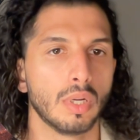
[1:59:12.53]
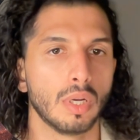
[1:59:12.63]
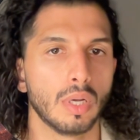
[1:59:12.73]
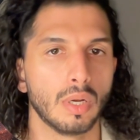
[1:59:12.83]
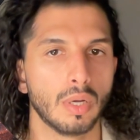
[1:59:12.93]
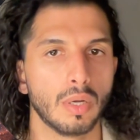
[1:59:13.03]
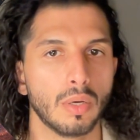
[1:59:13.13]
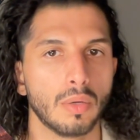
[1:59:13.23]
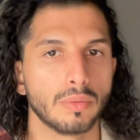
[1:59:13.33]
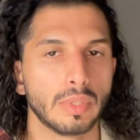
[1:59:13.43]

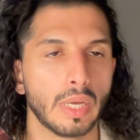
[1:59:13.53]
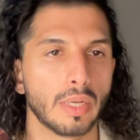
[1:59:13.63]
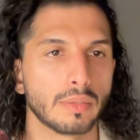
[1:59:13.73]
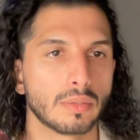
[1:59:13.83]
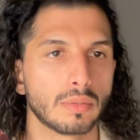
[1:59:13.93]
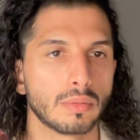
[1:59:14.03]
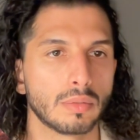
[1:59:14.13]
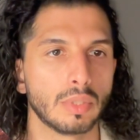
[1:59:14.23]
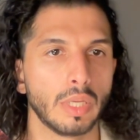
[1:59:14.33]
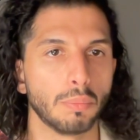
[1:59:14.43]
that
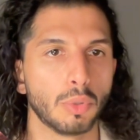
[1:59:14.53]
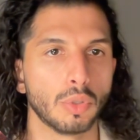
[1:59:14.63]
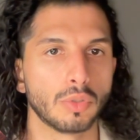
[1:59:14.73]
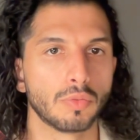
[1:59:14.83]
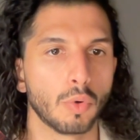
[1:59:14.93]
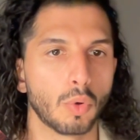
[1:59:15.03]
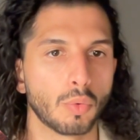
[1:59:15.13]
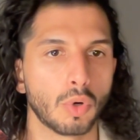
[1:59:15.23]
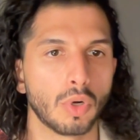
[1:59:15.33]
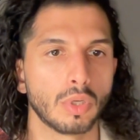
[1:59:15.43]
they put
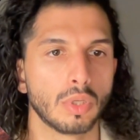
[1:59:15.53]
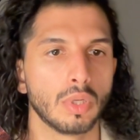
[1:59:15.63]
forward.